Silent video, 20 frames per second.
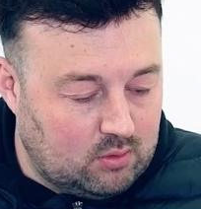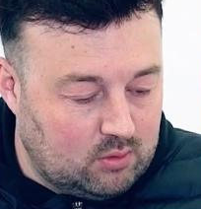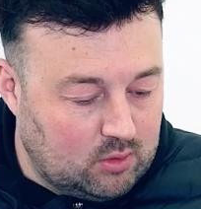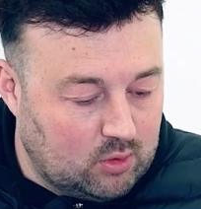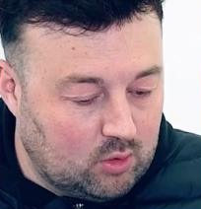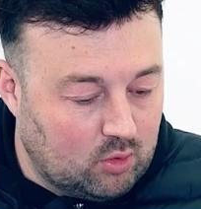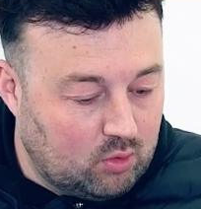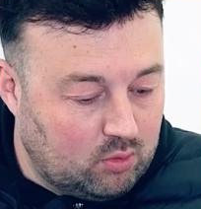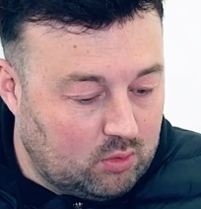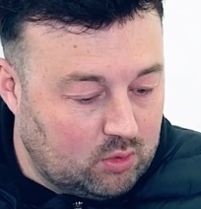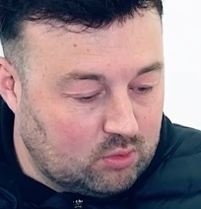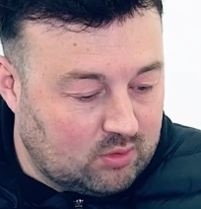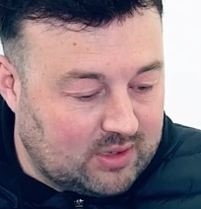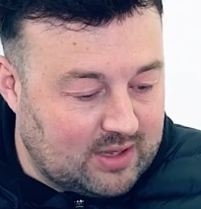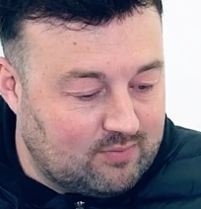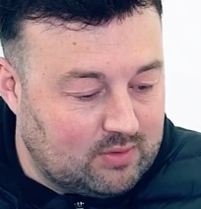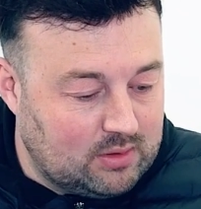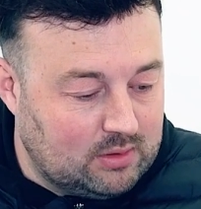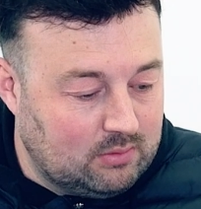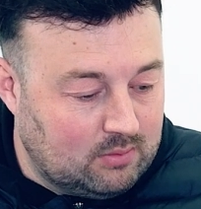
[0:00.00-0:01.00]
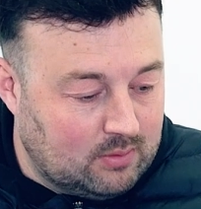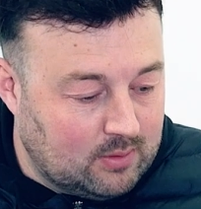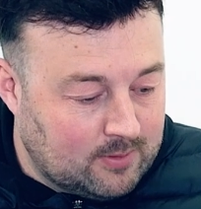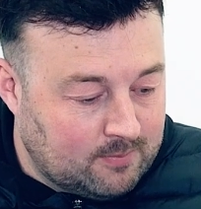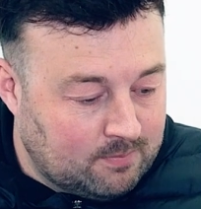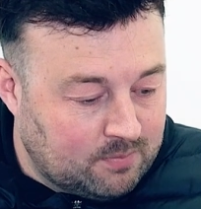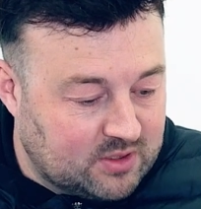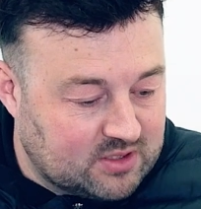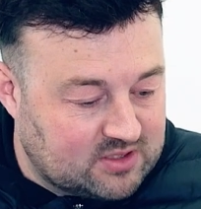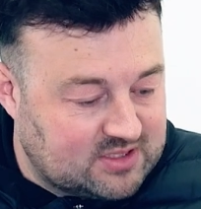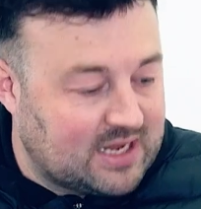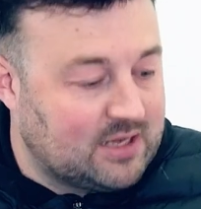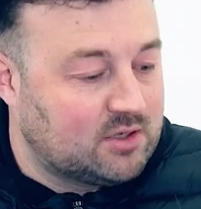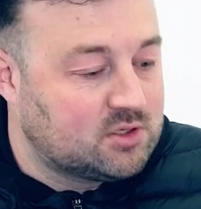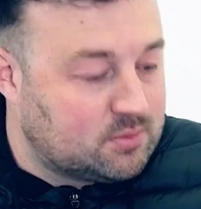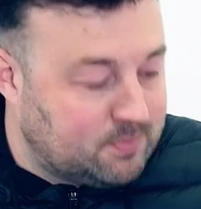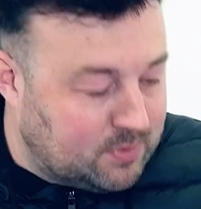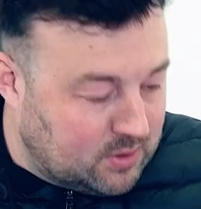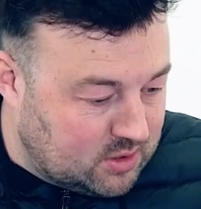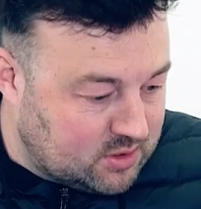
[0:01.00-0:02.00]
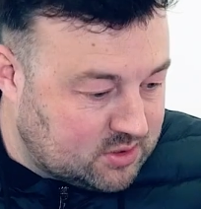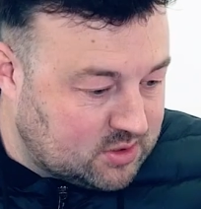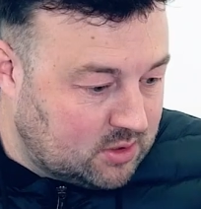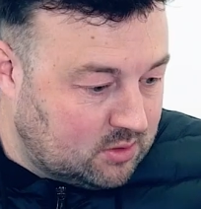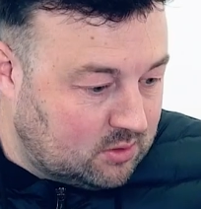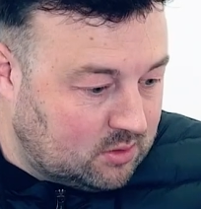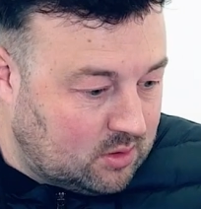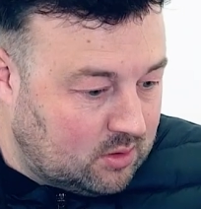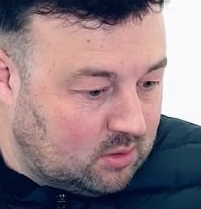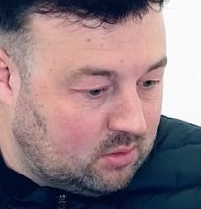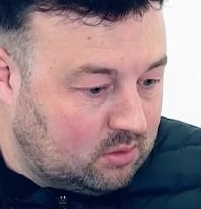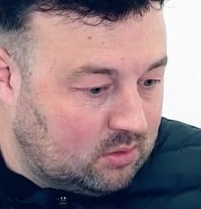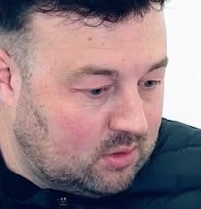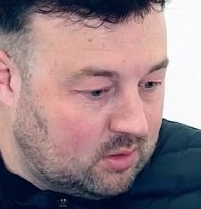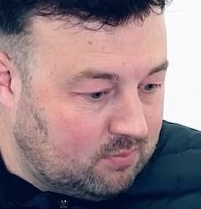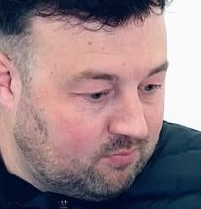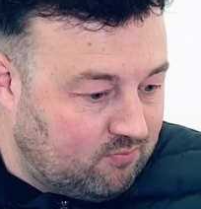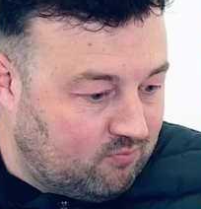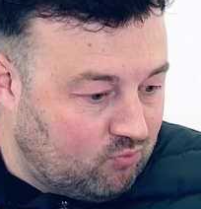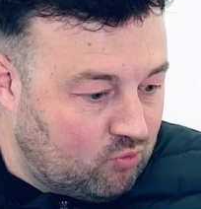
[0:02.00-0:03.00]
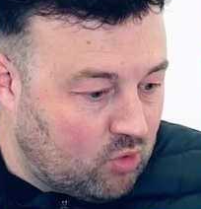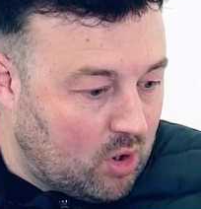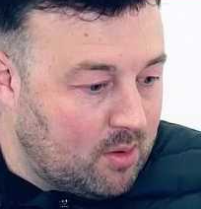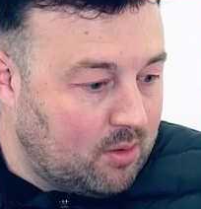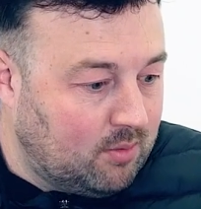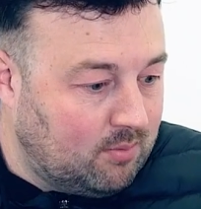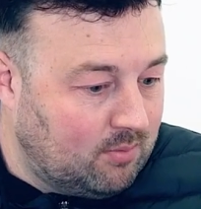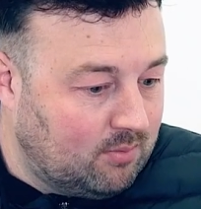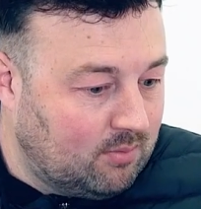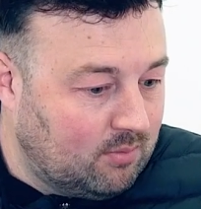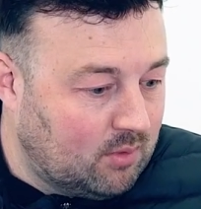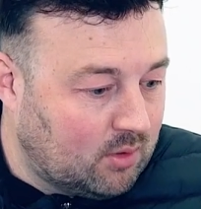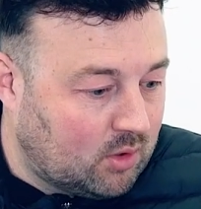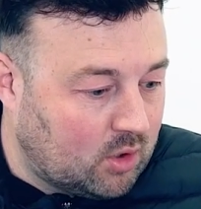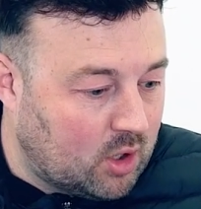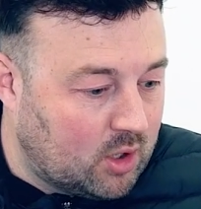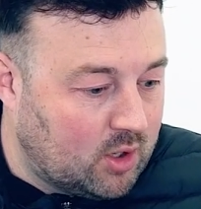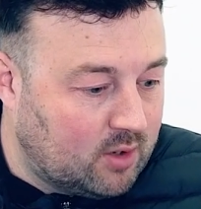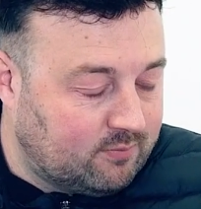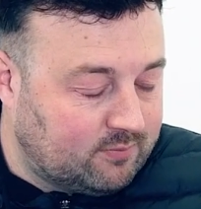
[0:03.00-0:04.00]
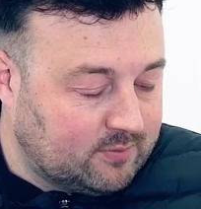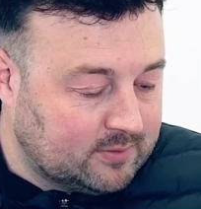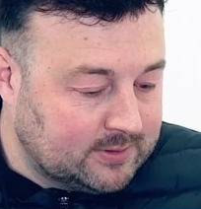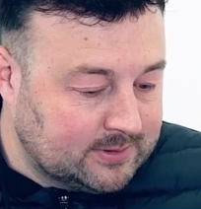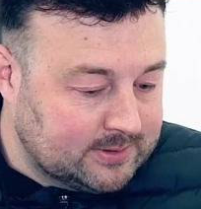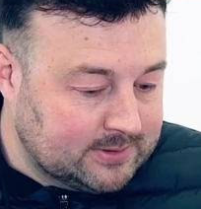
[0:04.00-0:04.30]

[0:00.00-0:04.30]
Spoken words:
you're giving the salesperson the right kind of